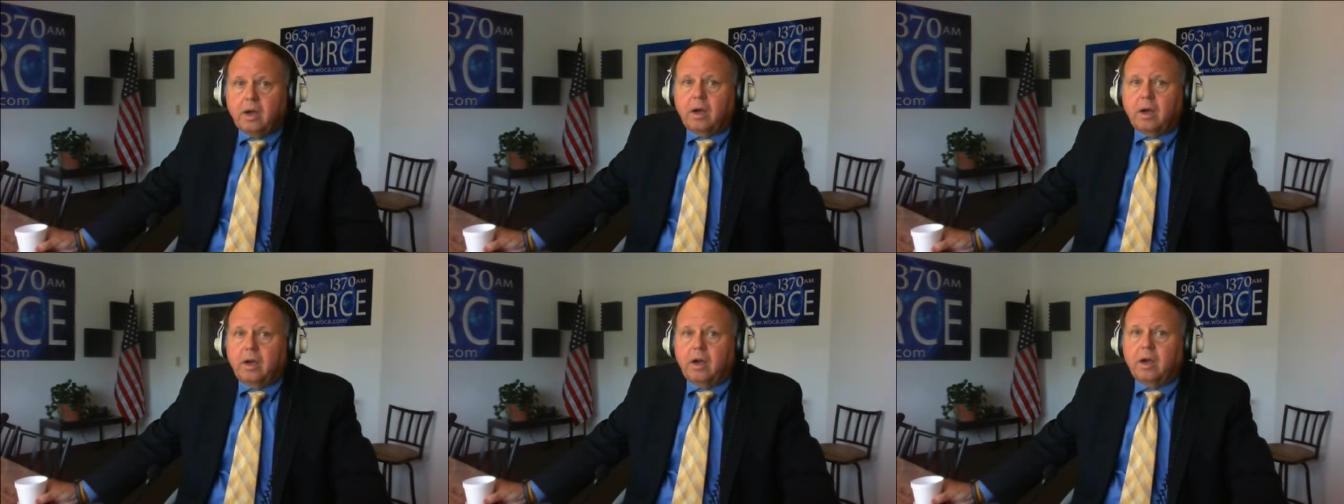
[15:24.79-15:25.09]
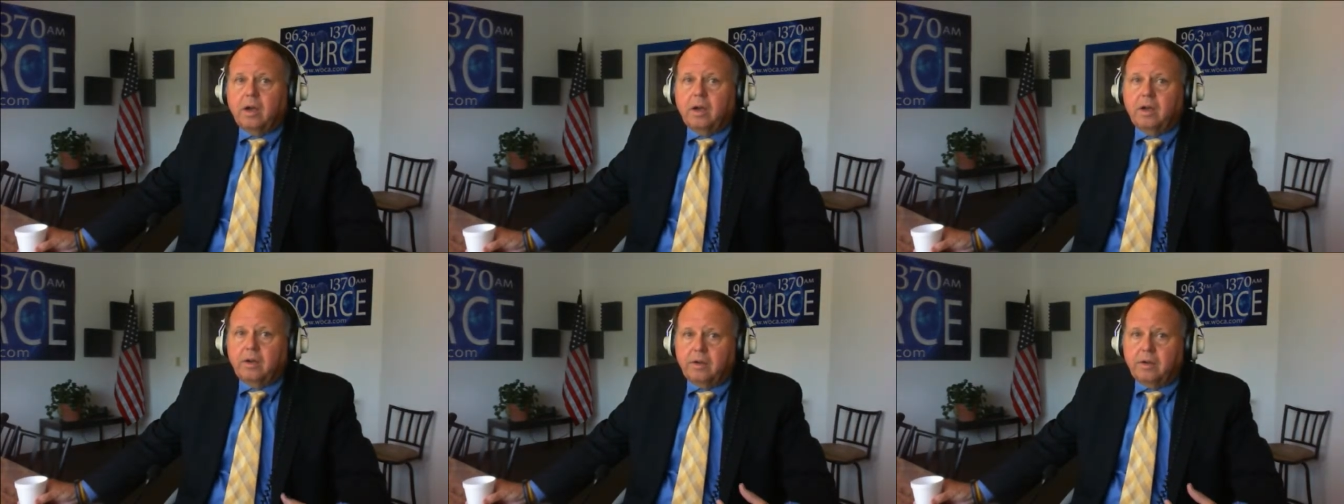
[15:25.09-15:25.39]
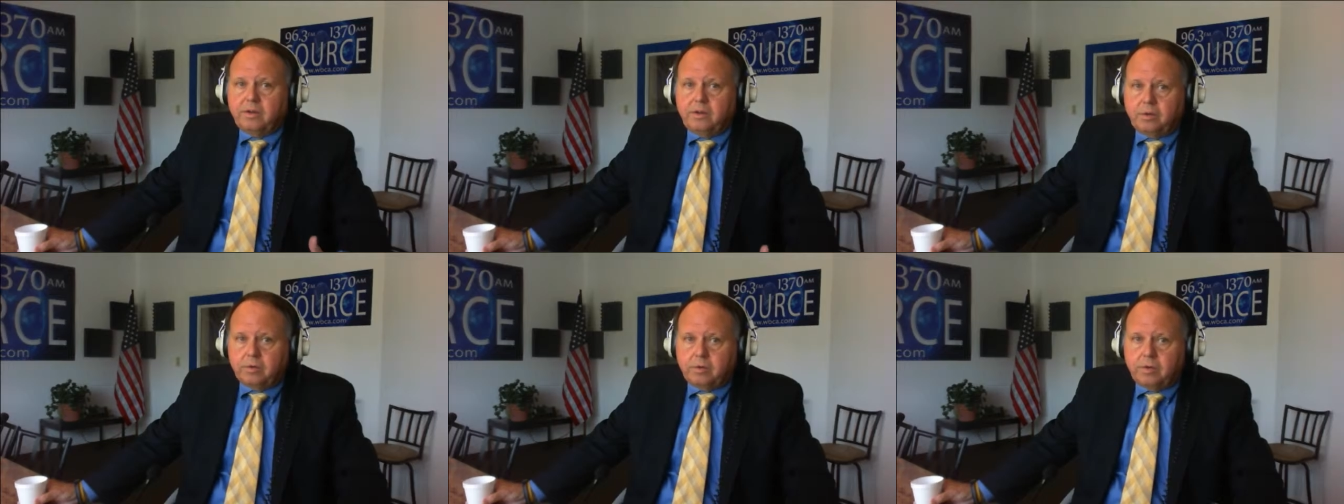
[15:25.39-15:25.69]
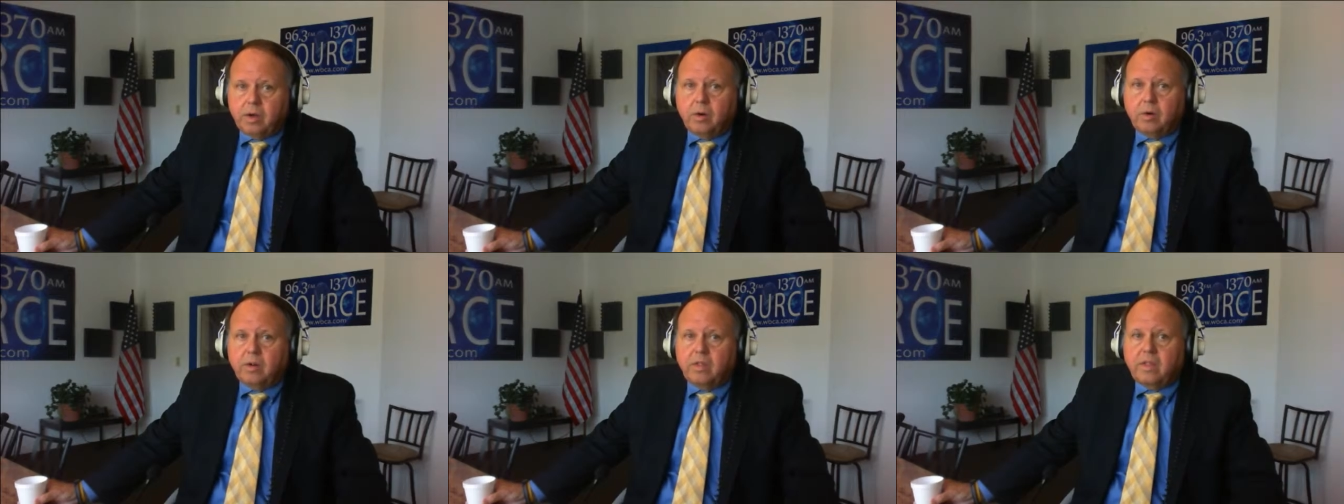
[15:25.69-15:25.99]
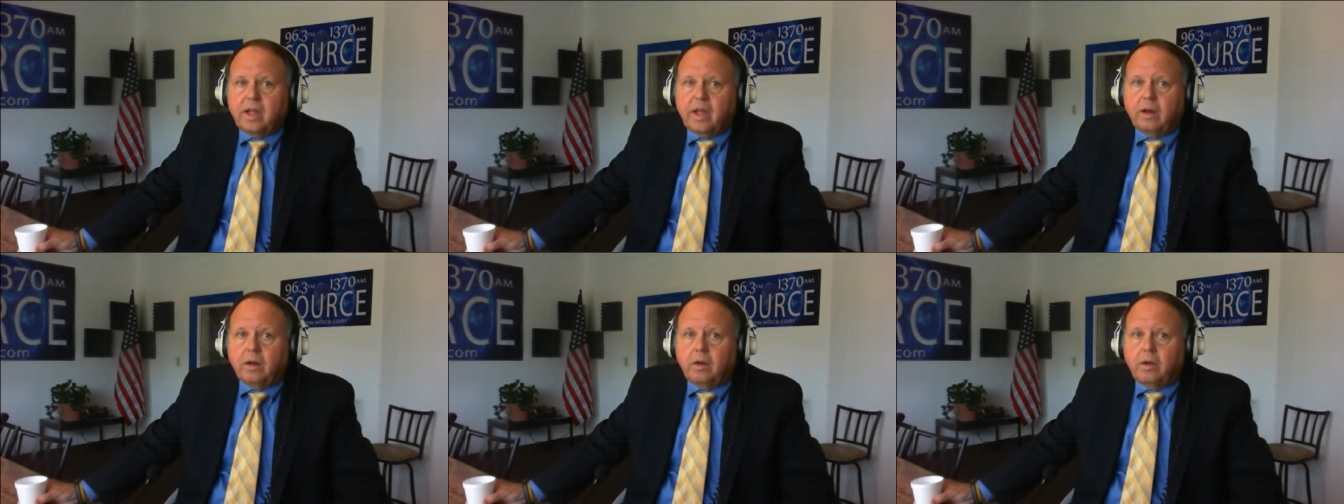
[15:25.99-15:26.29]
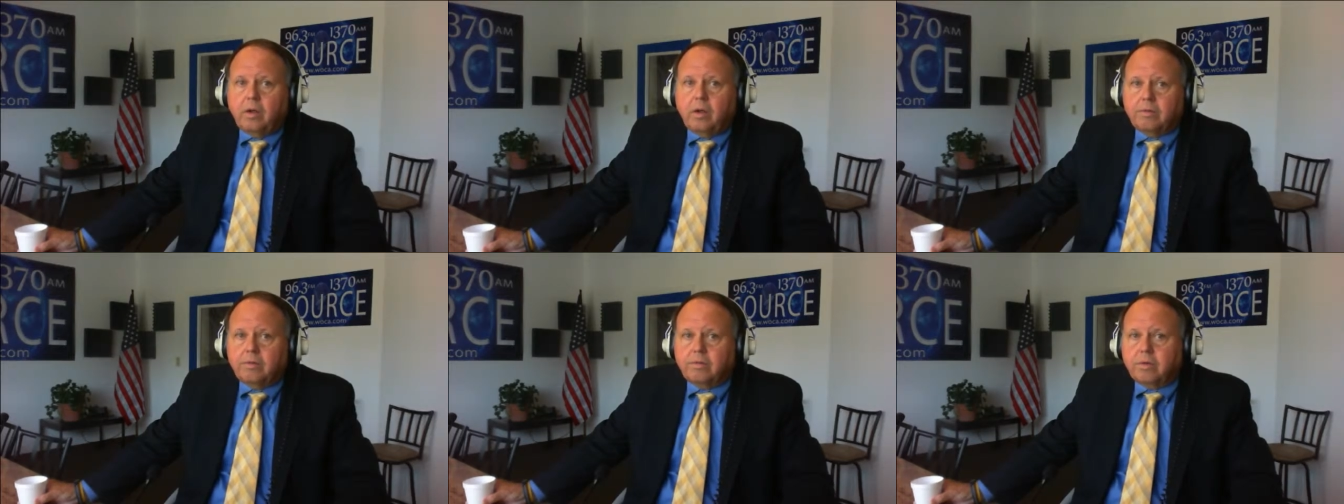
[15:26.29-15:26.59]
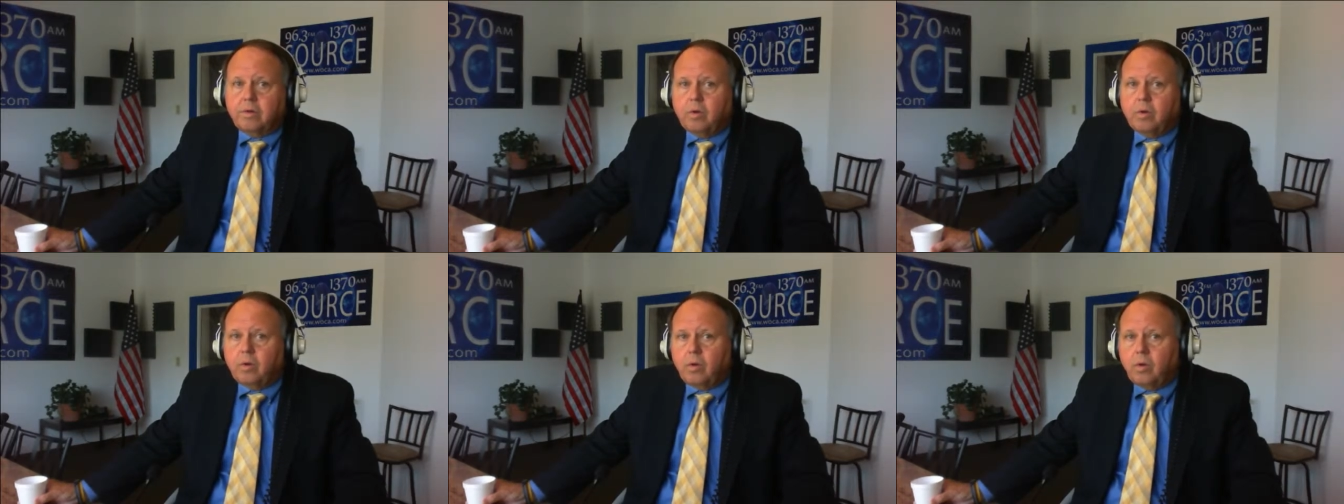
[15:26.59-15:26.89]
Uh, you go to that law
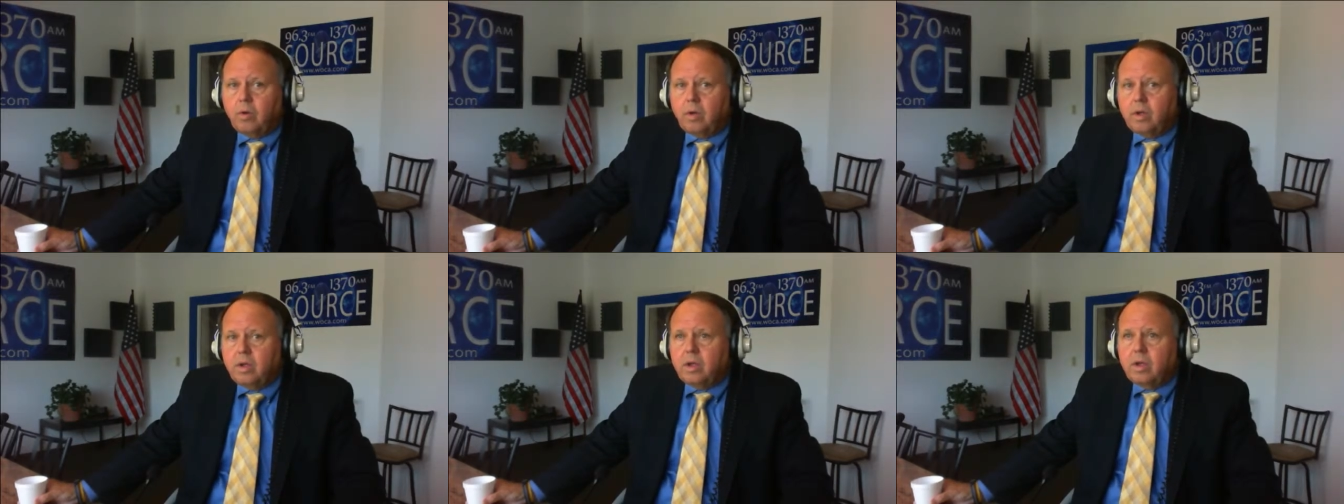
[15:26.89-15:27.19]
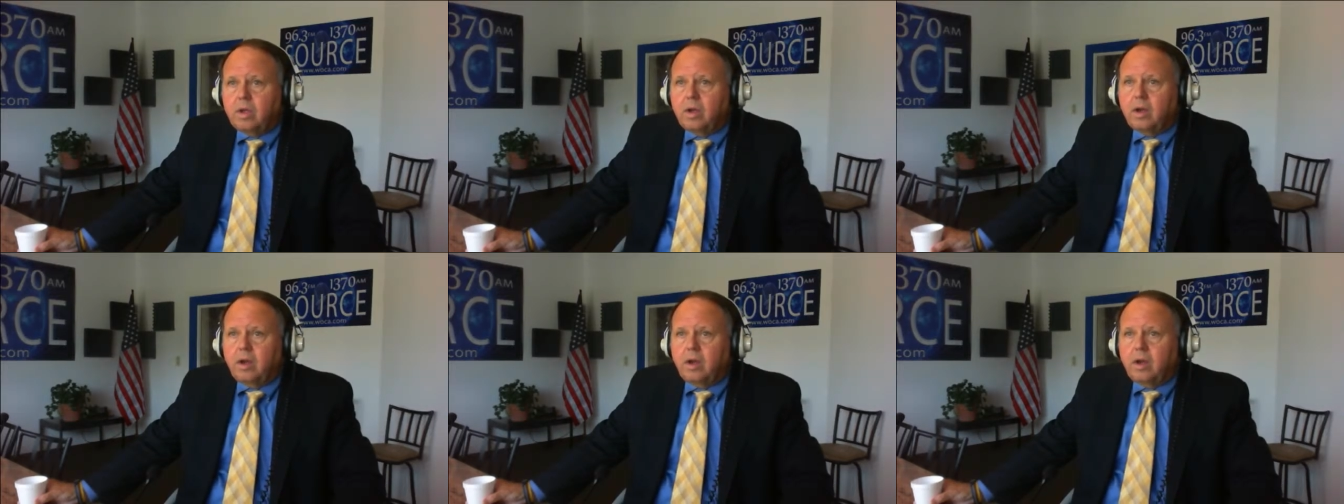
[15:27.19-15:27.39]
school.